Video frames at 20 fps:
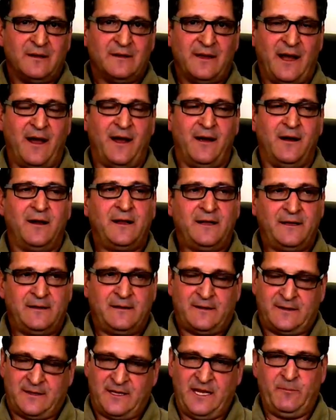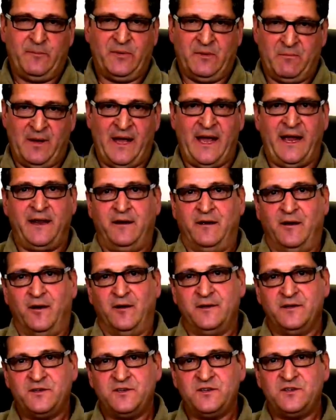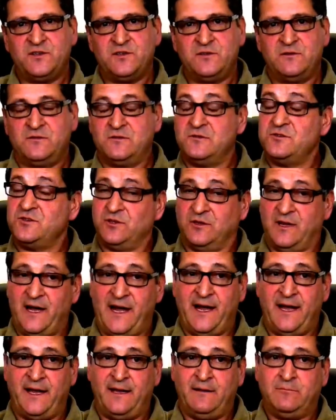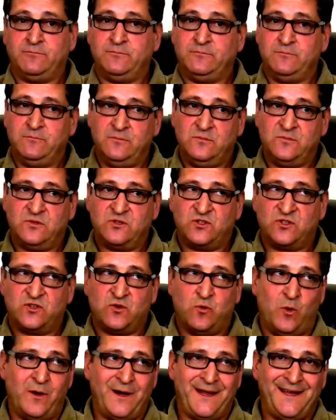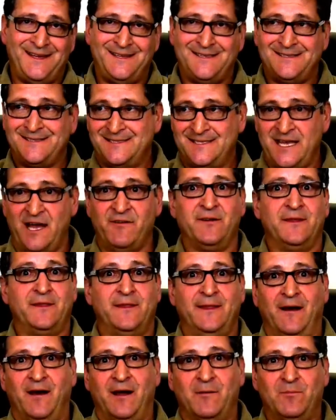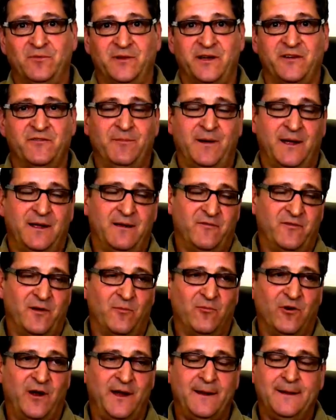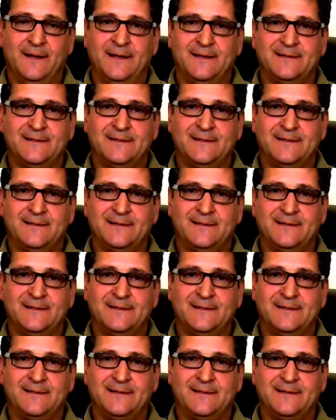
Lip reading: Now, keep in mind here, this is July 27th now, I believe, if I'm right.